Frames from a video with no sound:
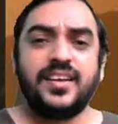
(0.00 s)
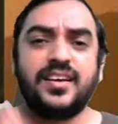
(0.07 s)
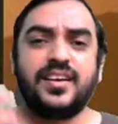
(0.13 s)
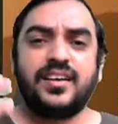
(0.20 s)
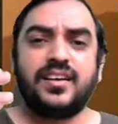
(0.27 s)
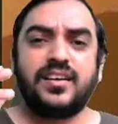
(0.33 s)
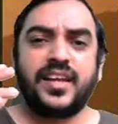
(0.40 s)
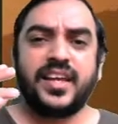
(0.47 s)

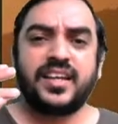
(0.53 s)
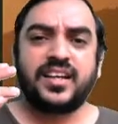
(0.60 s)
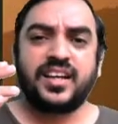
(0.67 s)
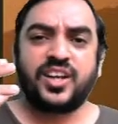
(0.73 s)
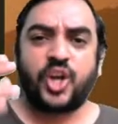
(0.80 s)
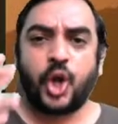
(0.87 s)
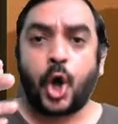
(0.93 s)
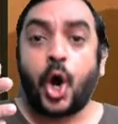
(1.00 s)
like a
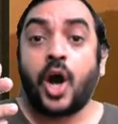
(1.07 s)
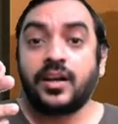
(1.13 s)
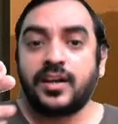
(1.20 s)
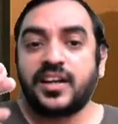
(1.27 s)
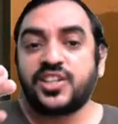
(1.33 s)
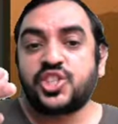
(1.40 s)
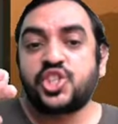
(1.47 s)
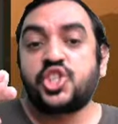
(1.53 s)
long,
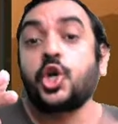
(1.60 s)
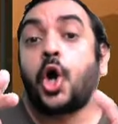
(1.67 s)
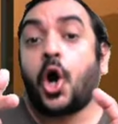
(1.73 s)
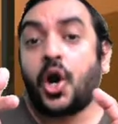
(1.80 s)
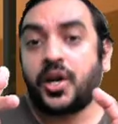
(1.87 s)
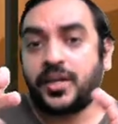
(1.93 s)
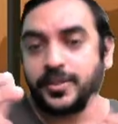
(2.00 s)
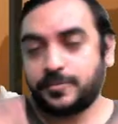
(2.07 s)

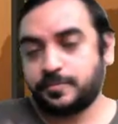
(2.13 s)
short,